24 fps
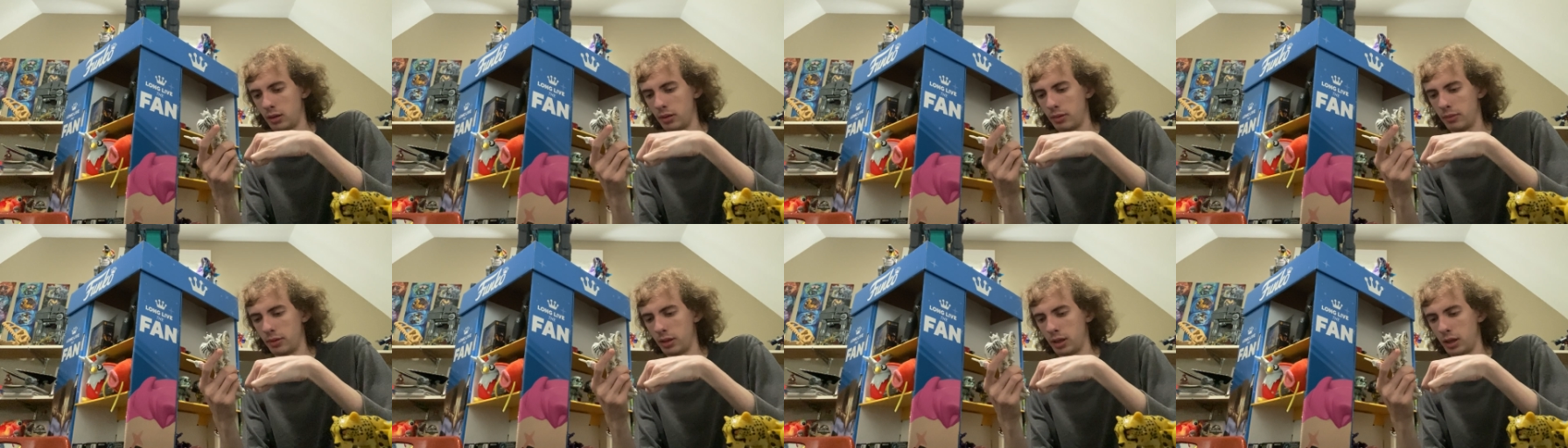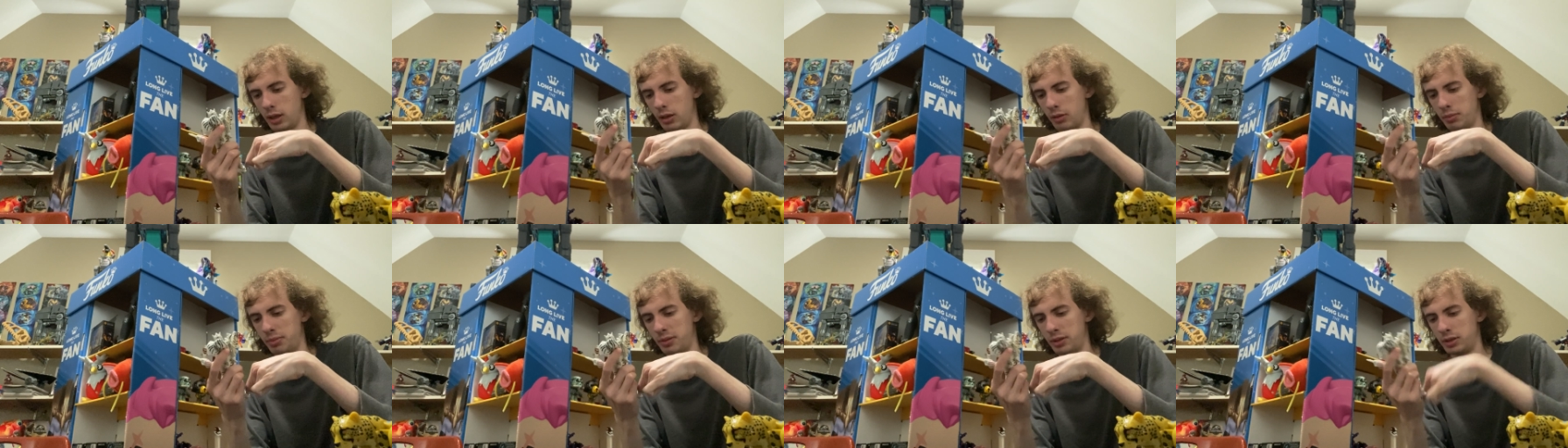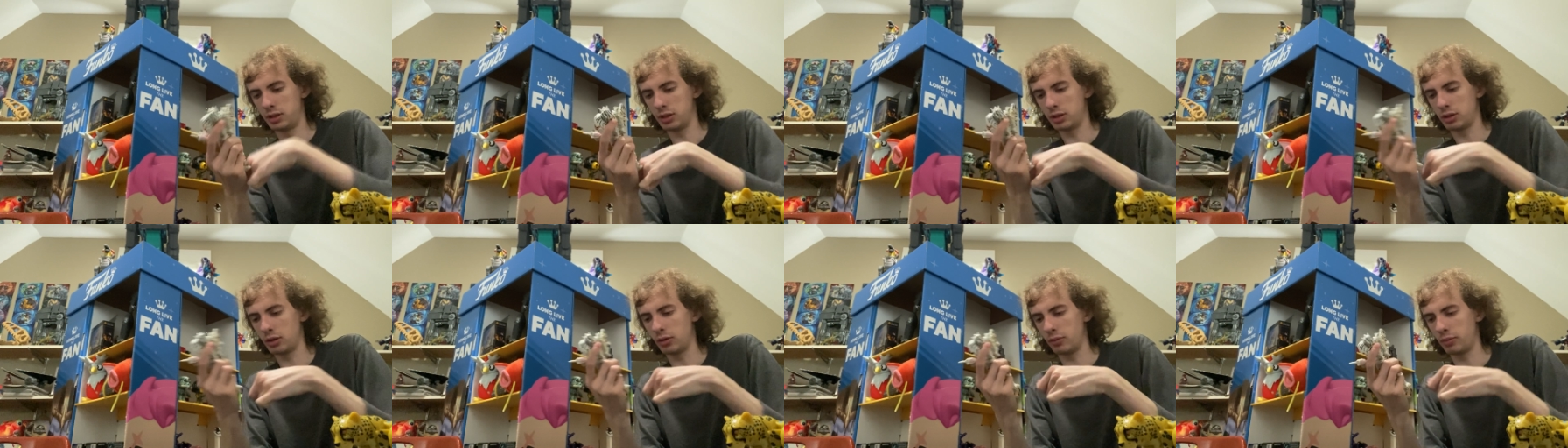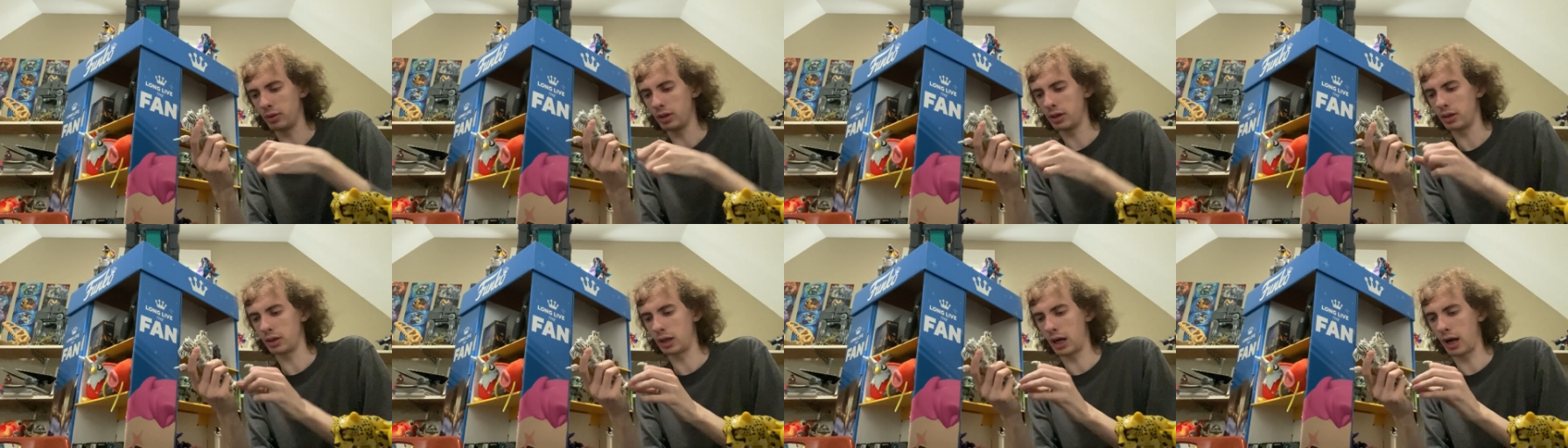It would be just so
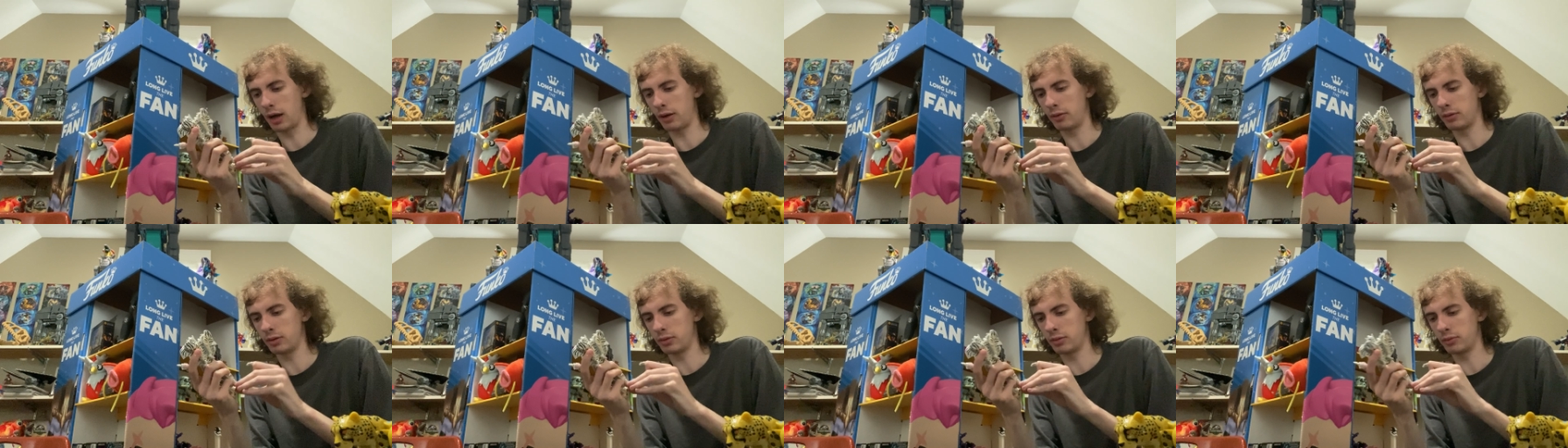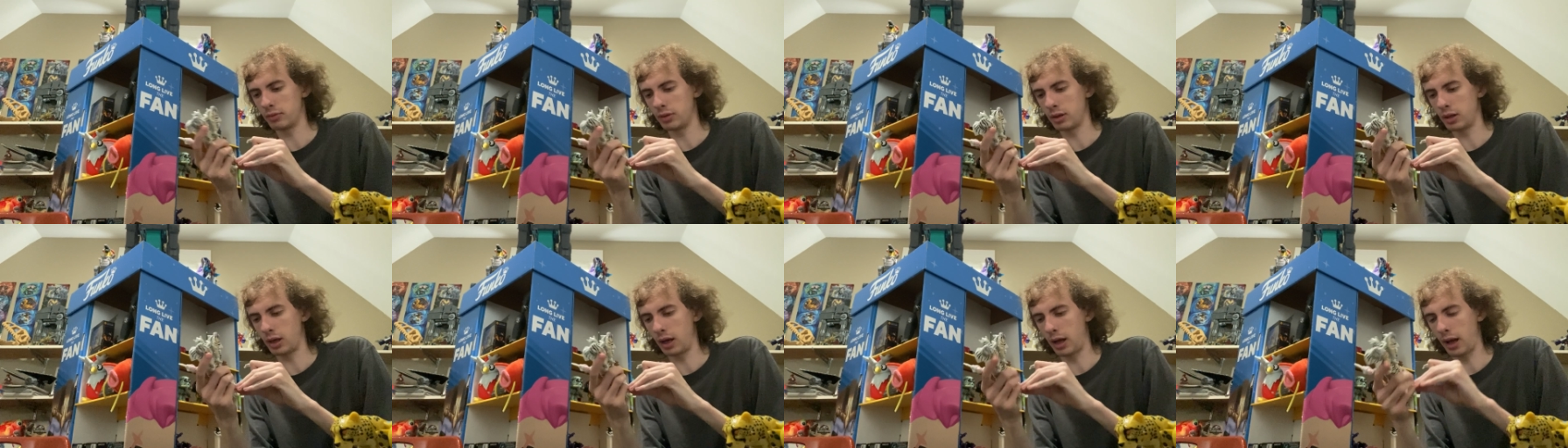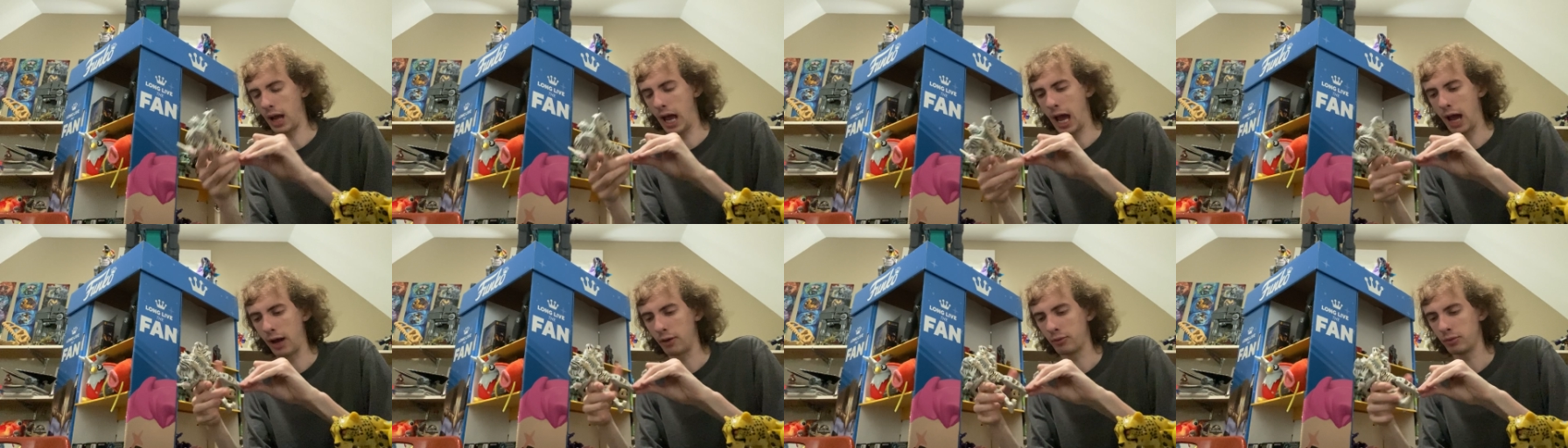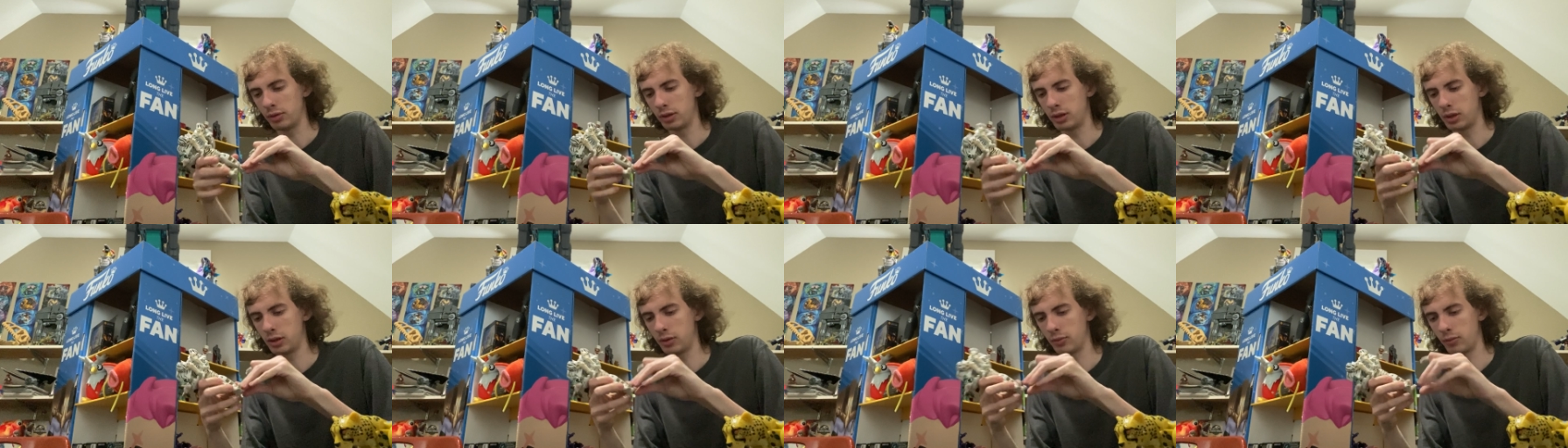weird. How would we, how
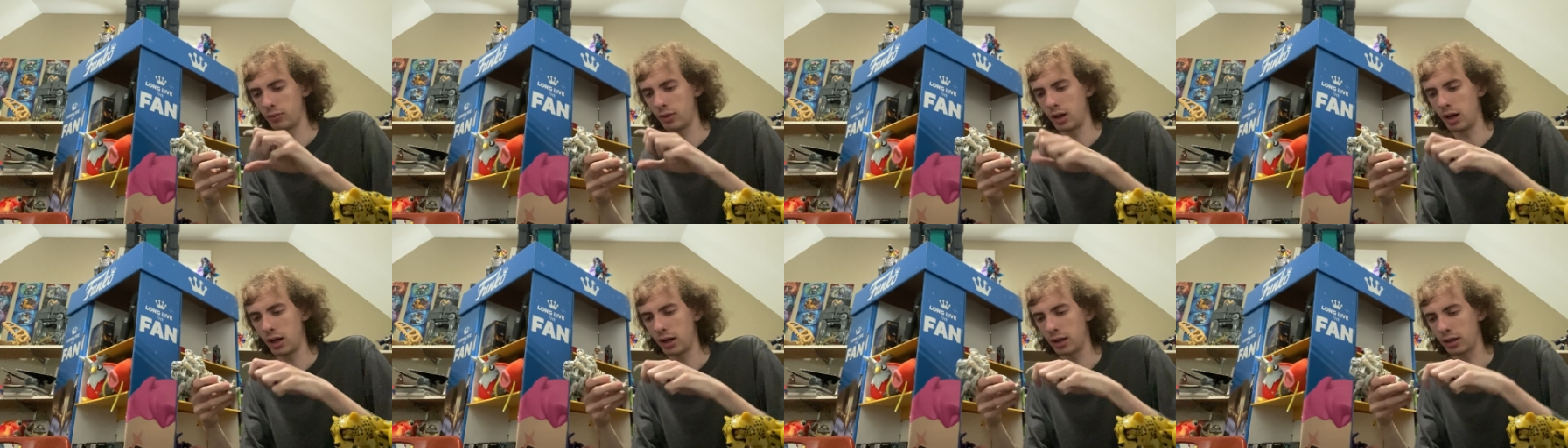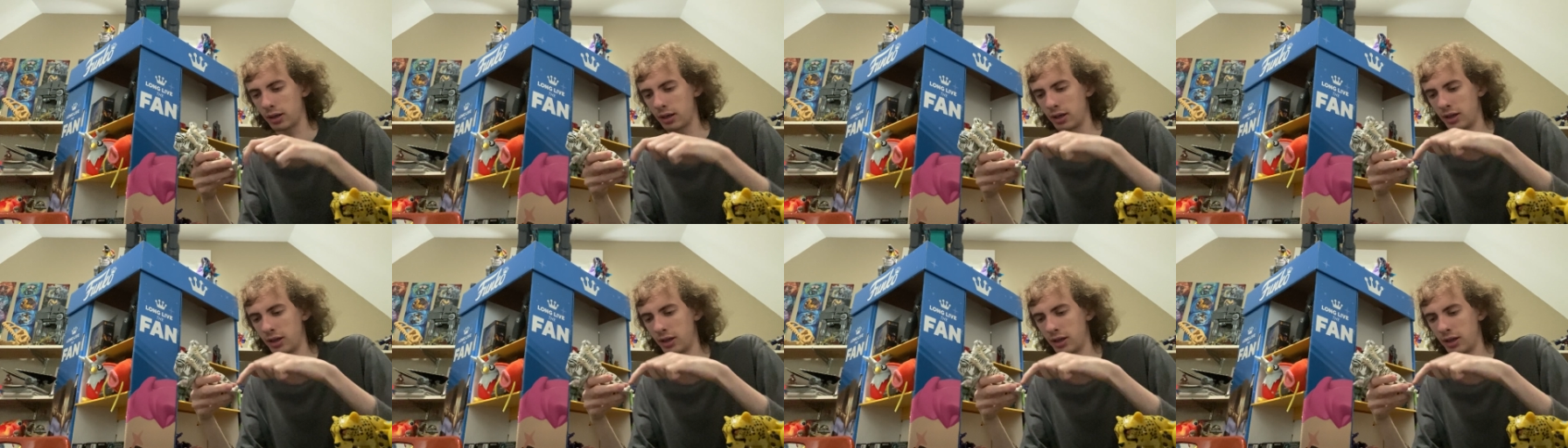would he walk?